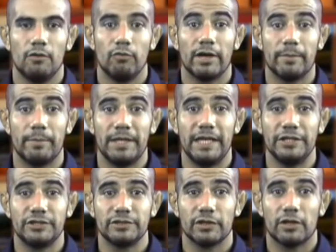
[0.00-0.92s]

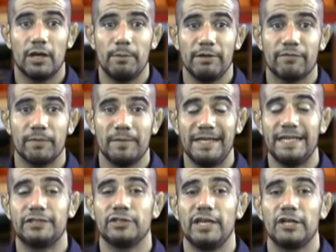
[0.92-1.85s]
Recommendations are coming from the
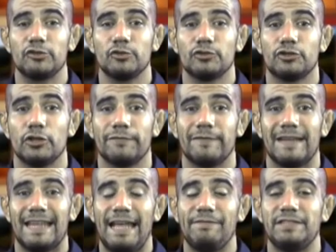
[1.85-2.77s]
International Surf
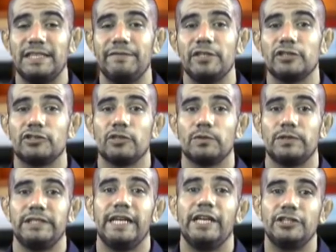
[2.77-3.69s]
Lifesaving
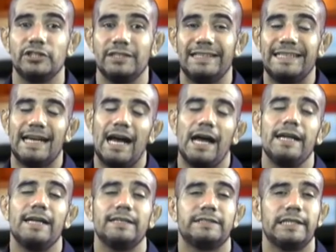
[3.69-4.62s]
Association, the
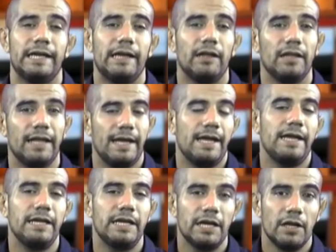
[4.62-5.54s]

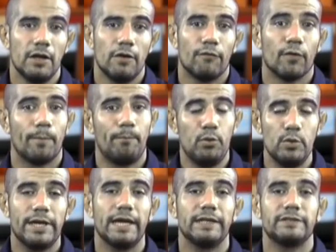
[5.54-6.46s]
ISLA, for
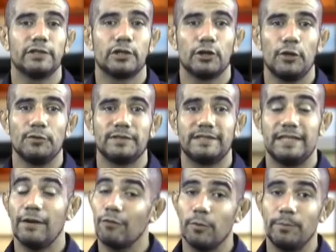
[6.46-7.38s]
Phuket to close
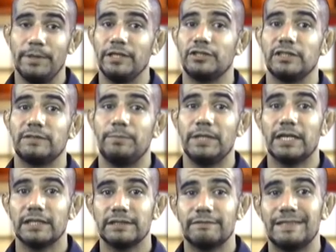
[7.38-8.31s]
several beaches
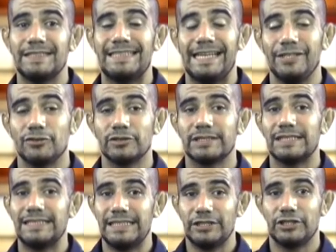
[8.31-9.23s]
because of the dangerous
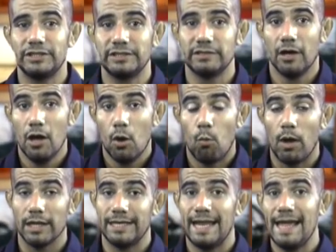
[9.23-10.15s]
conditions,
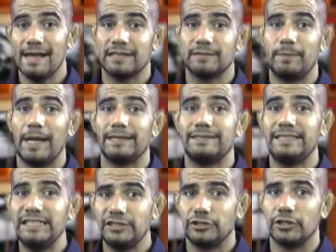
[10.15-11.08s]
while an expat
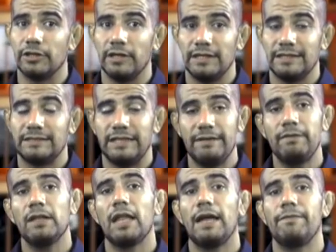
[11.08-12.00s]
teacher saved
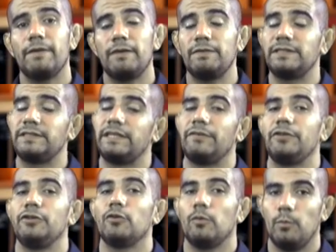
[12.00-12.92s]
the life of a
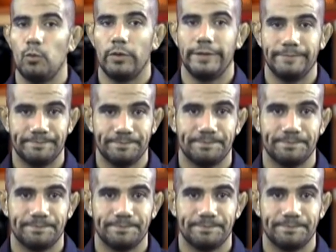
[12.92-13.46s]
7-year-old boy.